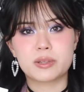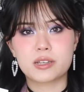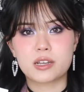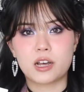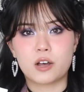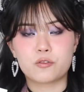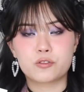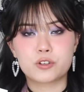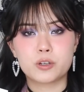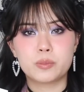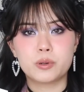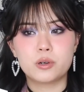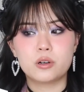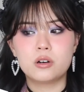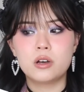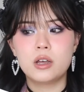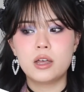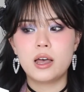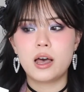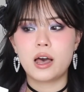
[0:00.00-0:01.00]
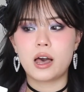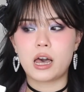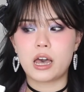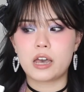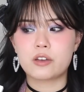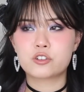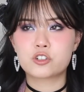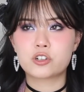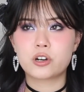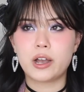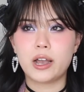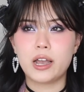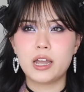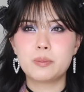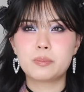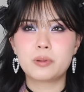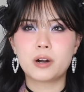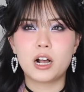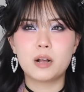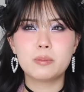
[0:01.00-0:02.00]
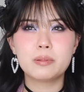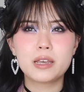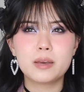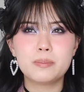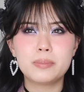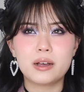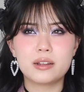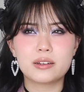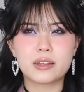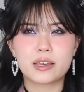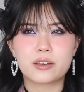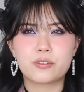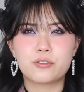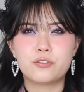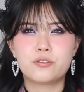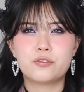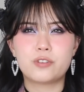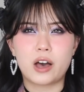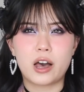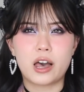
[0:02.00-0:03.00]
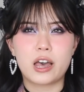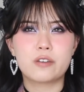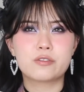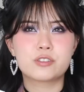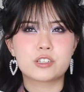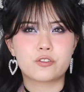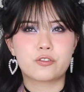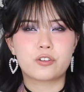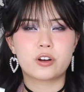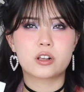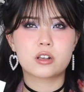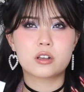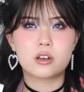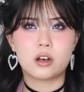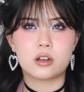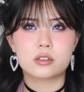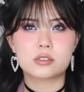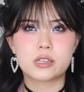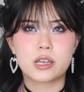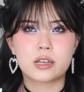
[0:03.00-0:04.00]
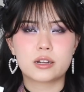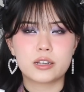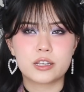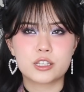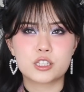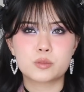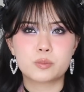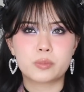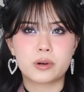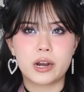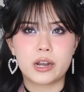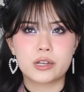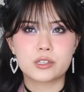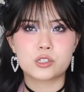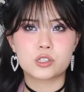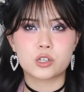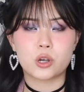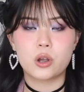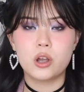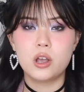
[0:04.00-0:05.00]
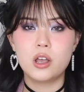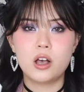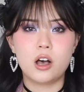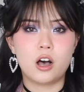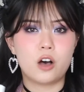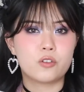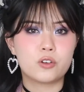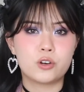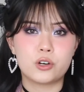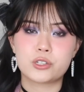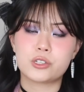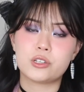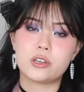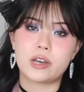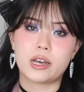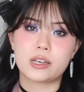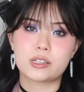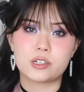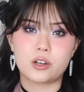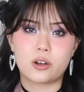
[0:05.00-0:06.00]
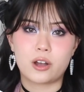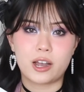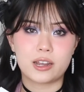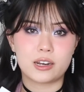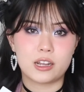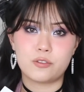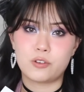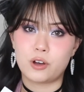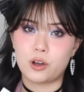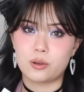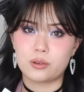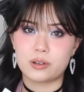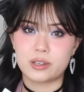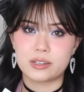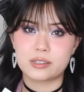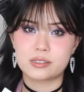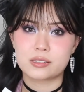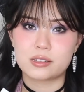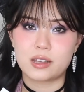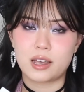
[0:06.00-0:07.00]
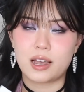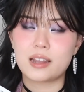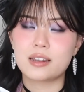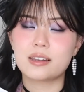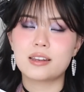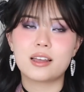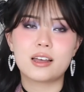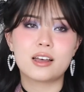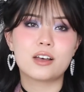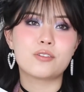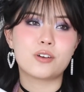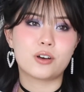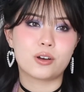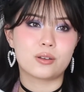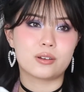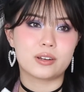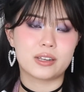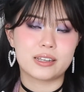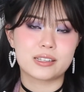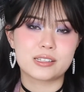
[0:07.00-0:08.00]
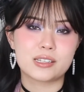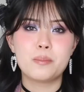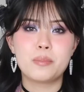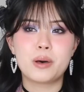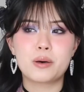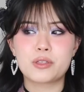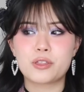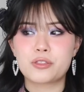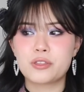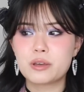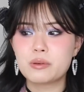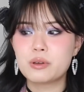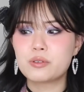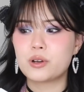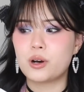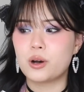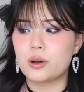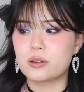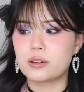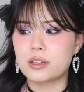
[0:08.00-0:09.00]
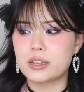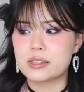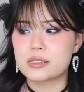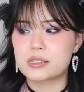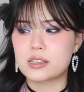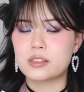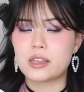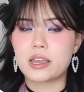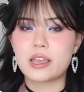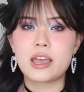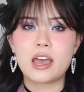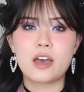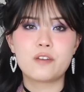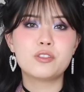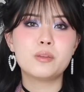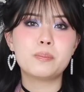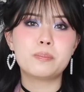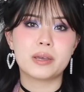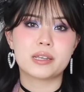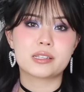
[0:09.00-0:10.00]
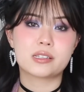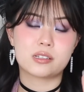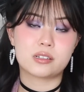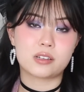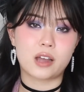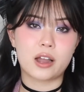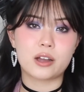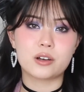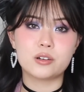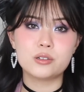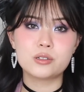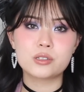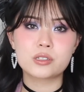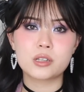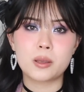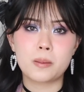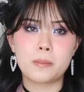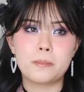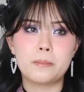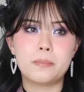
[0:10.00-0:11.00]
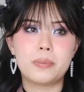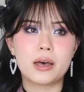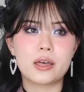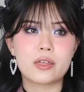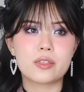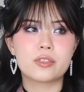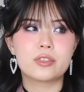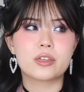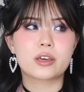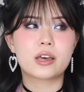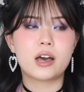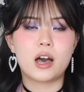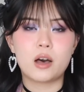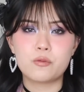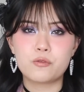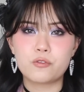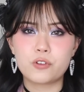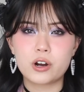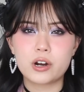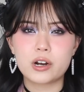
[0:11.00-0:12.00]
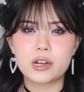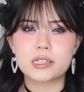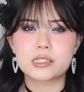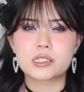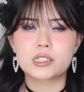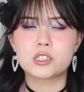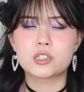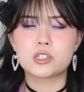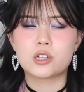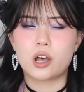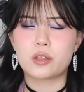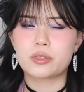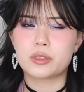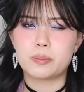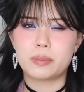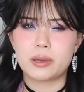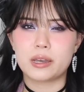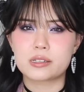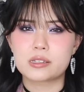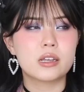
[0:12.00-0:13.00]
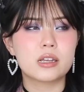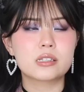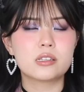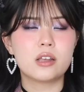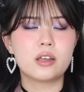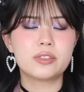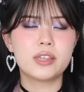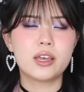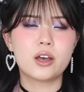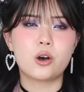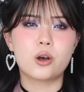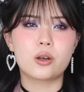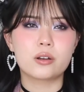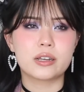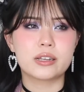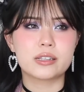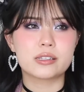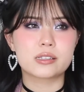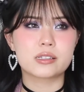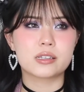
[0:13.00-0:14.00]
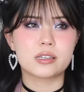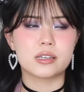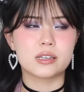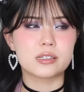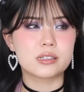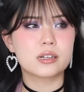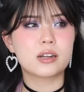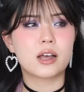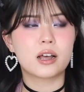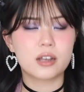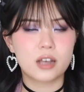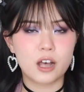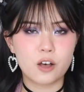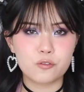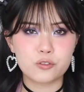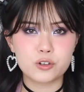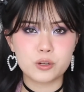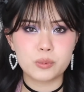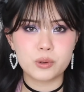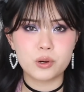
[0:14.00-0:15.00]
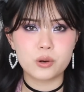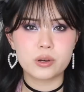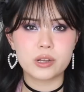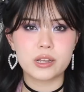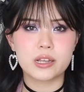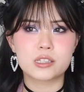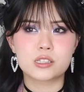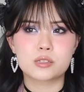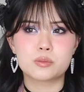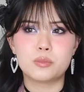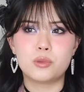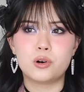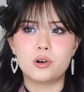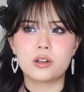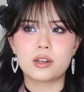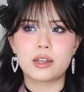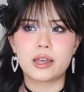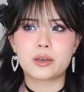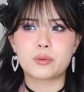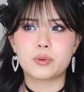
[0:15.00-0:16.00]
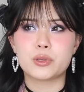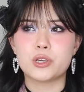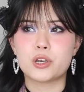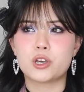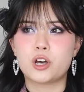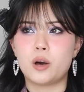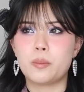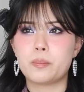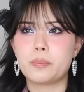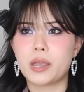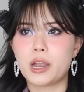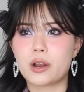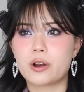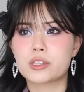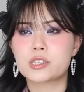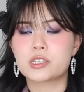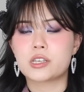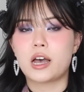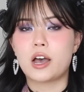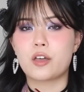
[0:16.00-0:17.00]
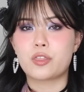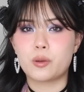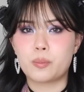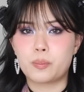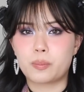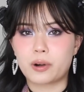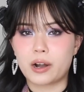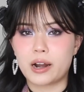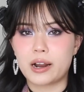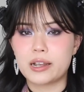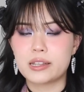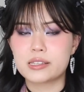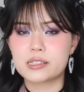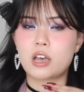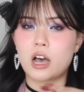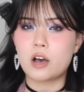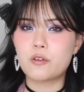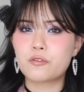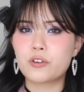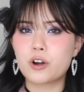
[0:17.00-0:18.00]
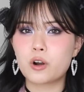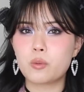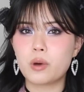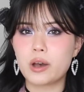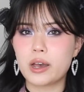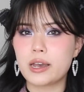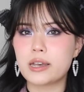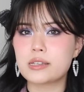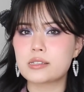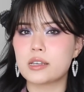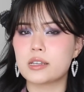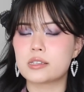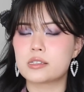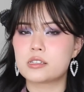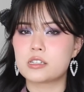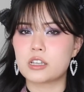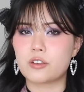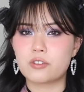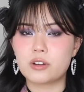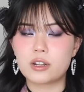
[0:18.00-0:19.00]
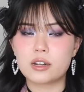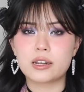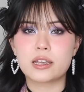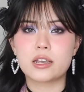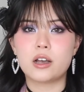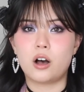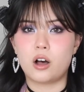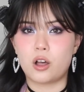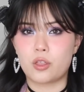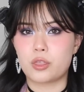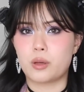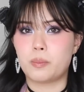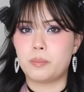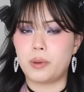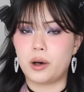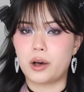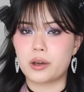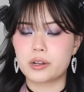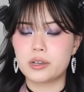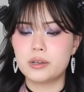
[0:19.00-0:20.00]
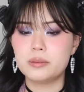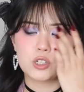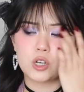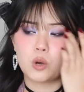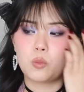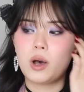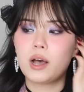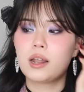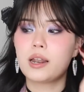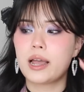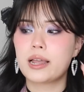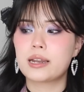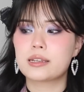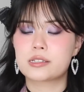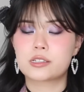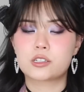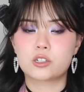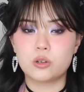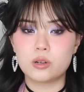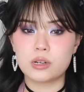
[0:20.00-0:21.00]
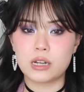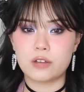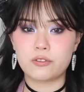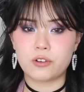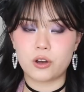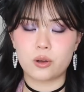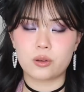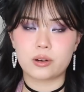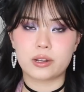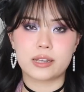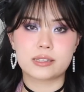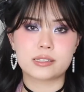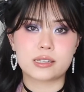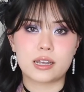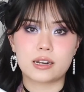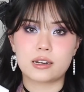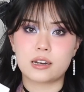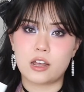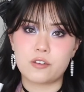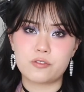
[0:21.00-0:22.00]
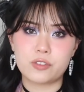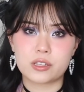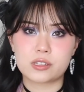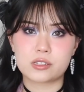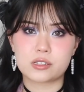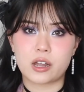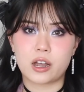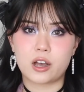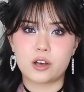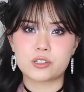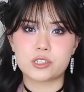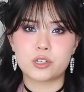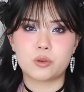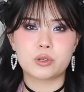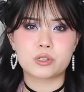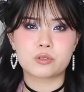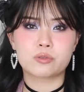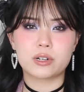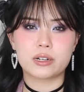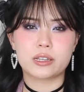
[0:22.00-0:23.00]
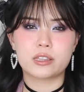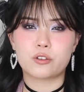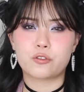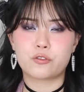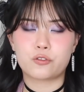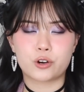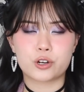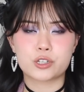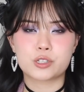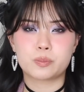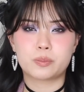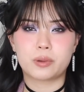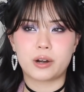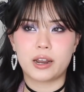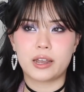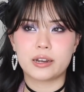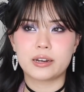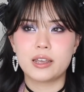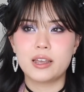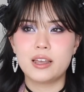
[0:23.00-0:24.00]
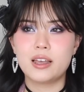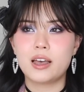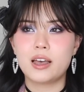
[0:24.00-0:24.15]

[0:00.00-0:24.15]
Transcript: comfortable. I've tried probably about like 5 different contact lens brands. So of course you guys know I love Olens, but the thing with Olens, they have the best styles, but the comfort, it's not the best. It's not that Olens isn't uncomfortable, it's more like when you compare it to other brands, comfort-wise, it's definitely on the bottom. So while I still love Olens, I love their styles, it was really the first brand